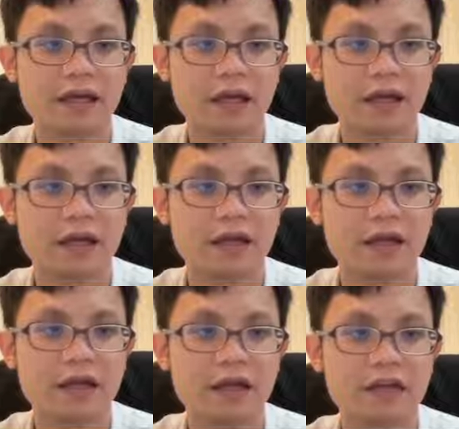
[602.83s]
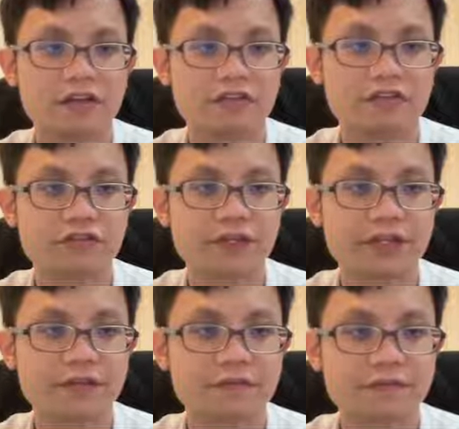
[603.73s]
and H3.
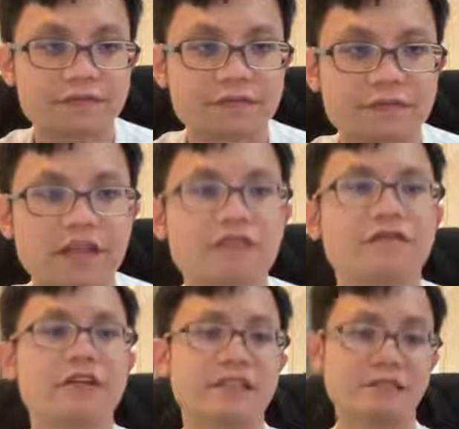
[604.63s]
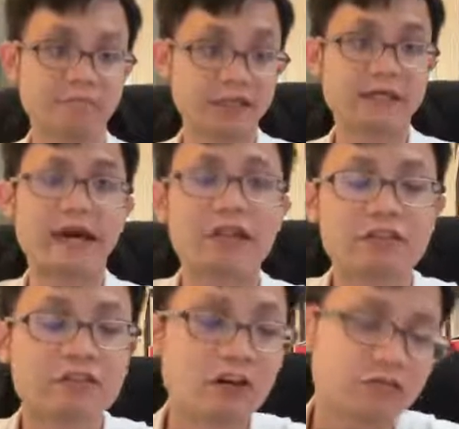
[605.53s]
For example,
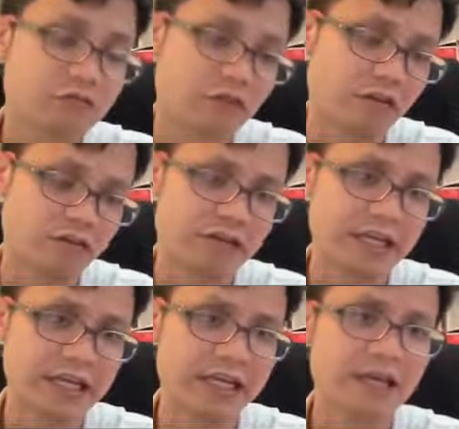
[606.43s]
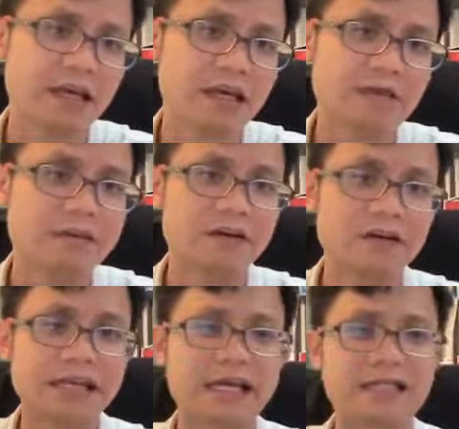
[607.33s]
not to complicate it,
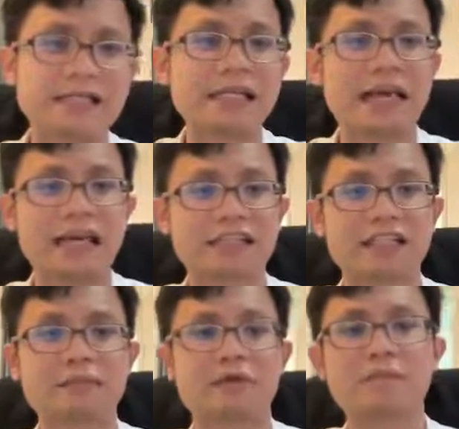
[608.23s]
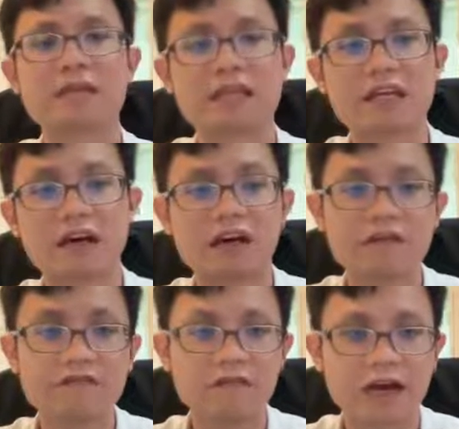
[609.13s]
because acid has the property
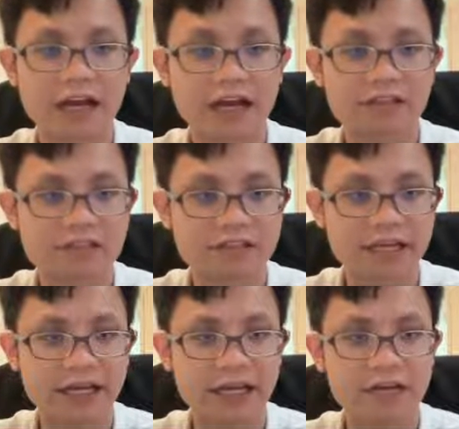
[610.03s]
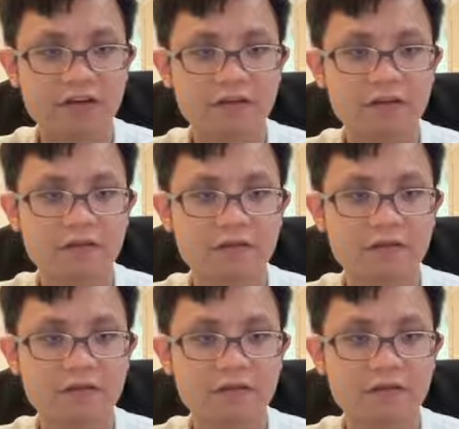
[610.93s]
of hydroxide ion.